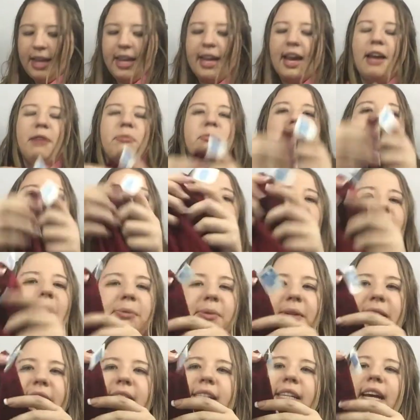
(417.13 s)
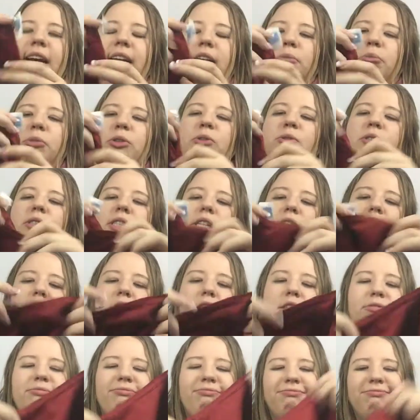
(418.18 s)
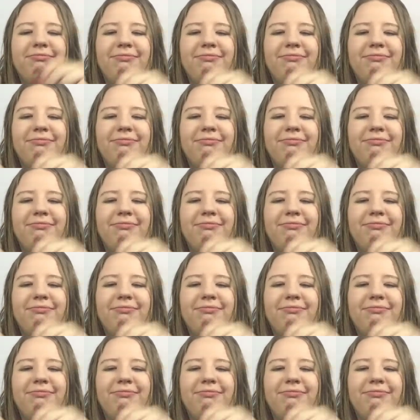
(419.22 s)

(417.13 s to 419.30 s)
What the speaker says: Yeah, I pulled this because it had a blue sticker.